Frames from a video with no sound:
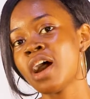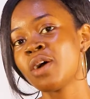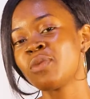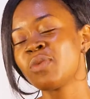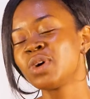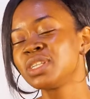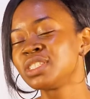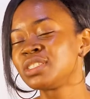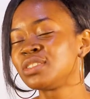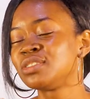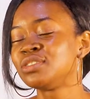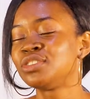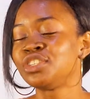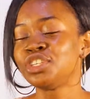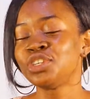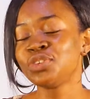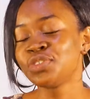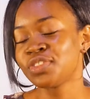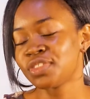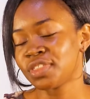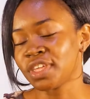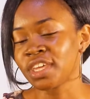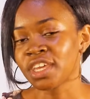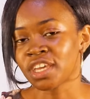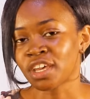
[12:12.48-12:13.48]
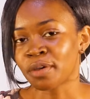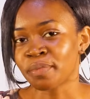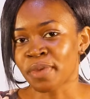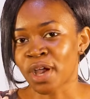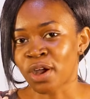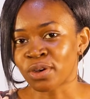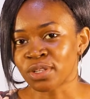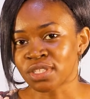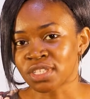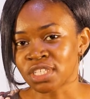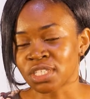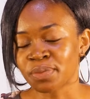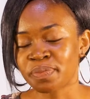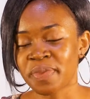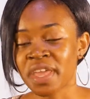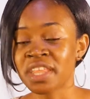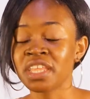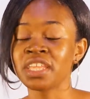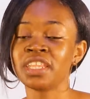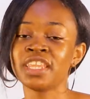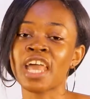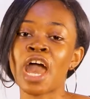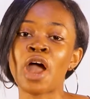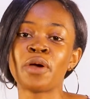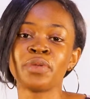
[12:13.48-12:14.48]
What do you think about it? Pen
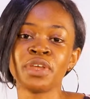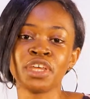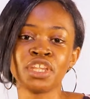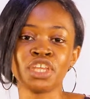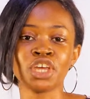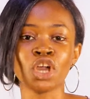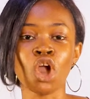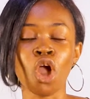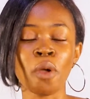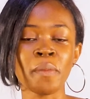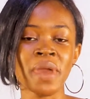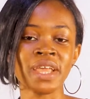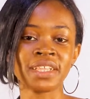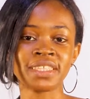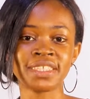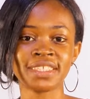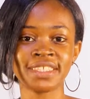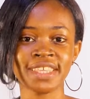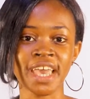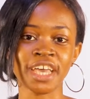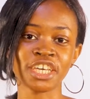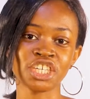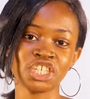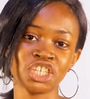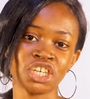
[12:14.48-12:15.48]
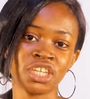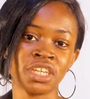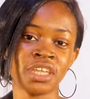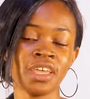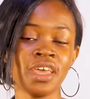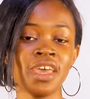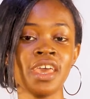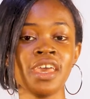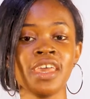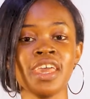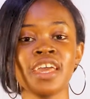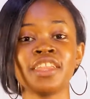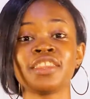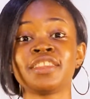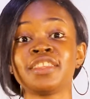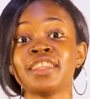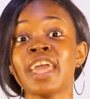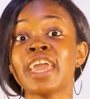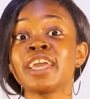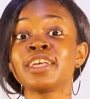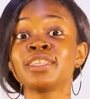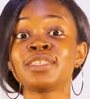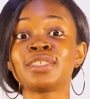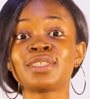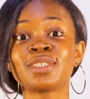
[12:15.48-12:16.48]
it down in the comment section. Yeah,
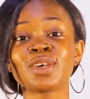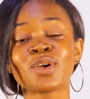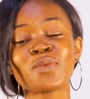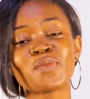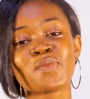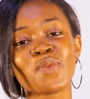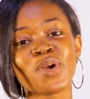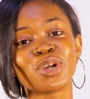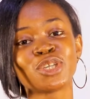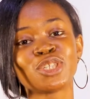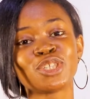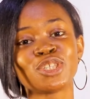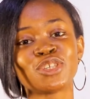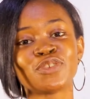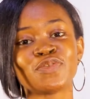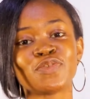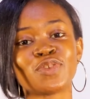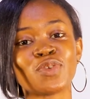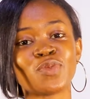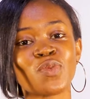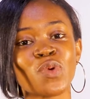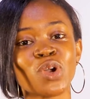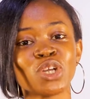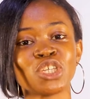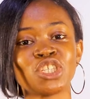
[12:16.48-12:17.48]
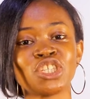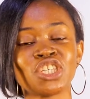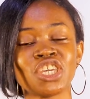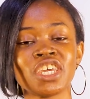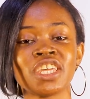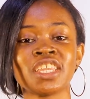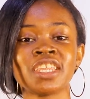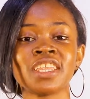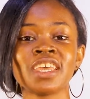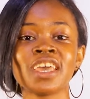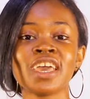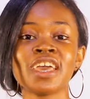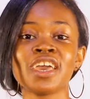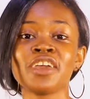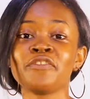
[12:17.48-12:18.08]
thanks so much for watching.